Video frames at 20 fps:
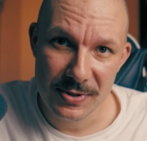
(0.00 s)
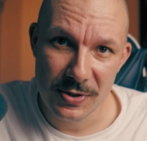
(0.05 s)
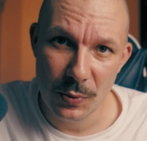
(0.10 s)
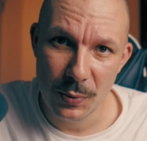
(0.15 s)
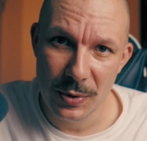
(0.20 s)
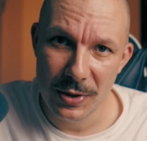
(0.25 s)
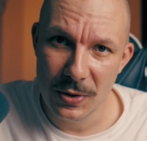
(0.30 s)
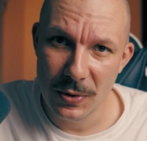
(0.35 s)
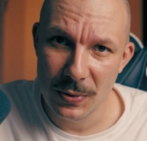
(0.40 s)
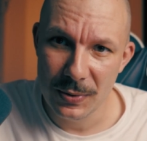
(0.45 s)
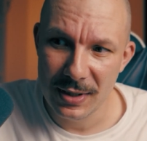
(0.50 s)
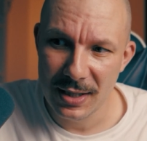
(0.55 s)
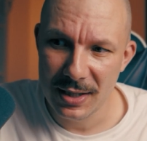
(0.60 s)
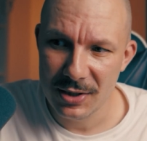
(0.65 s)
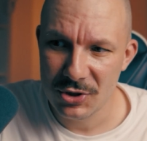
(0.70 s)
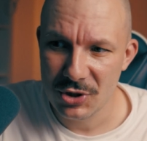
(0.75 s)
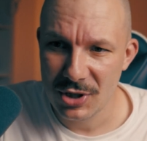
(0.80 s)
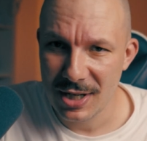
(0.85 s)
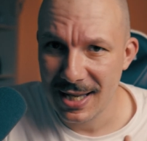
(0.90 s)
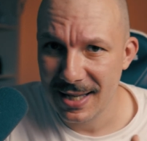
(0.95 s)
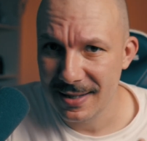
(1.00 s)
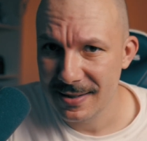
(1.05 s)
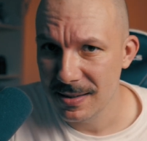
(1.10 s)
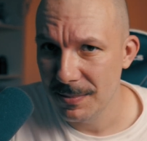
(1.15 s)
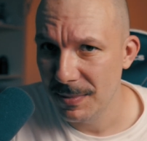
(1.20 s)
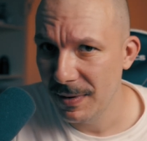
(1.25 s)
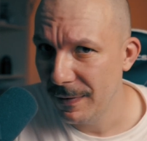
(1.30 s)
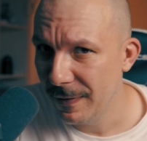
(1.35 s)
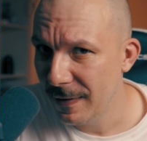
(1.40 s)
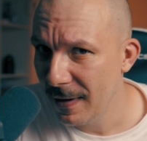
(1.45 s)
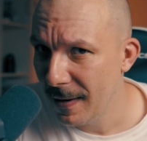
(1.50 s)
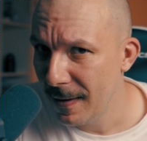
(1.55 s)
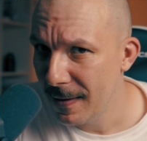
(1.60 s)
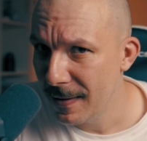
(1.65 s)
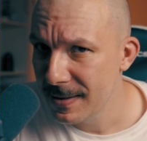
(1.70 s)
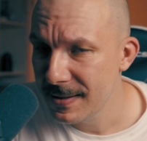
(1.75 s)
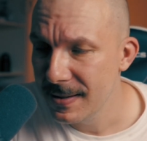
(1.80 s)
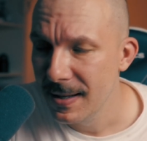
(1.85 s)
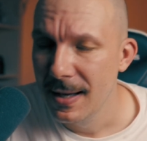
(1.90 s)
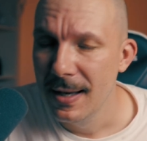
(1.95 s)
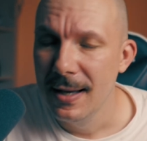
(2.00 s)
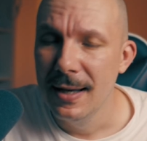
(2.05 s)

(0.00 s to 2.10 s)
So we know that she had some affairs,